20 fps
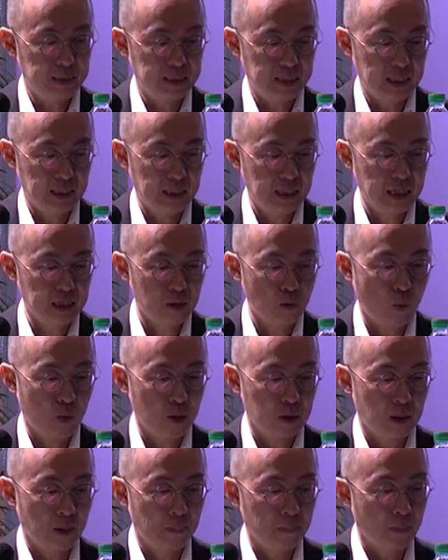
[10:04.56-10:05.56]
Manila,
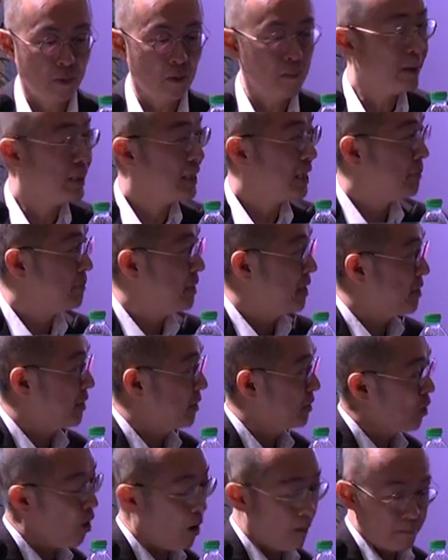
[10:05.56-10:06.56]
Kuala Lumpur, we have
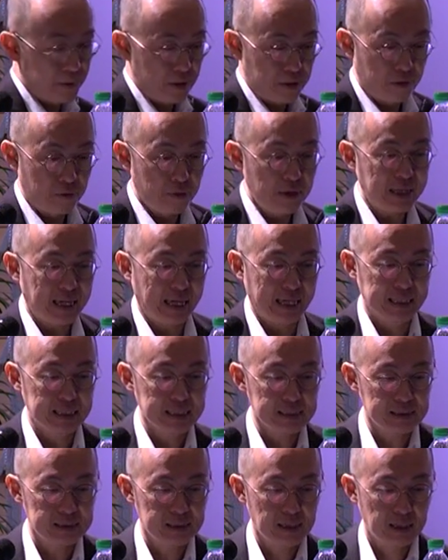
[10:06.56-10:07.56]
the top 3
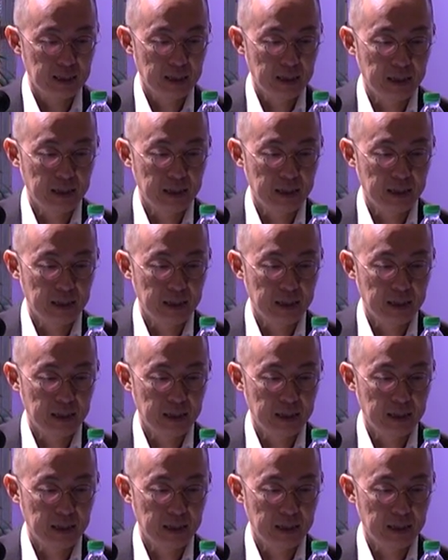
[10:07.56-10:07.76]
players